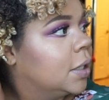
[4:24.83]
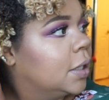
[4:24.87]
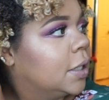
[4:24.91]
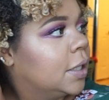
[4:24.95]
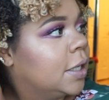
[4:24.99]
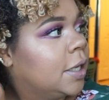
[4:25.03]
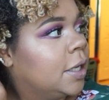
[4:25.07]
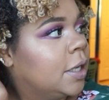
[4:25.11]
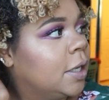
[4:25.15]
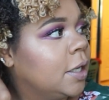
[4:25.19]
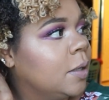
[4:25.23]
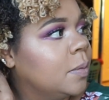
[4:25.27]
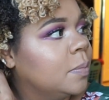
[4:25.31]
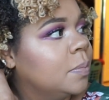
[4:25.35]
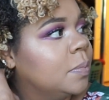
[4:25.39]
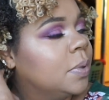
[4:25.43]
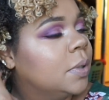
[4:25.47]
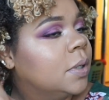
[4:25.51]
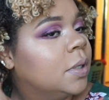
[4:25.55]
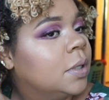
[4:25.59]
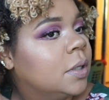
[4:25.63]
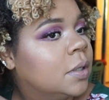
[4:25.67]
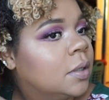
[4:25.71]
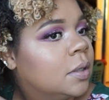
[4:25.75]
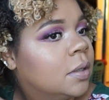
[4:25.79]
keep
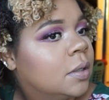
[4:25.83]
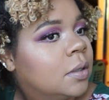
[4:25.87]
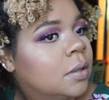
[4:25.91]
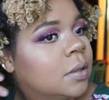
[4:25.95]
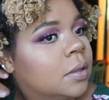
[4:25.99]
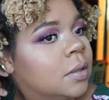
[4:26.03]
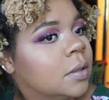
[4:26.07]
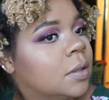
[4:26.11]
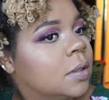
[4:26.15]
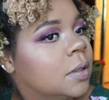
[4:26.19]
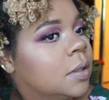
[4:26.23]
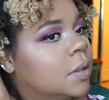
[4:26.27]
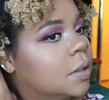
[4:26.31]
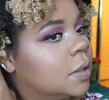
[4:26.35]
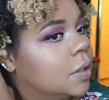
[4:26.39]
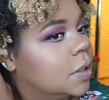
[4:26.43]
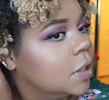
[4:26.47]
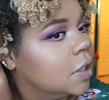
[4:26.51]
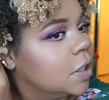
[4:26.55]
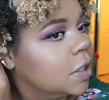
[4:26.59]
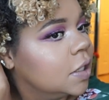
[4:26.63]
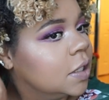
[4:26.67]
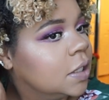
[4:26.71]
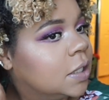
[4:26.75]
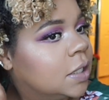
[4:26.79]

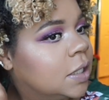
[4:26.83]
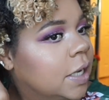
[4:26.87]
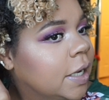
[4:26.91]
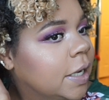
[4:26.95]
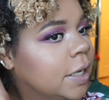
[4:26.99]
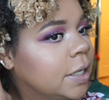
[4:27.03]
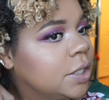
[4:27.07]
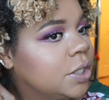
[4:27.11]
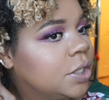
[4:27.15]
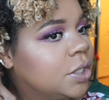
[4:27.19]
day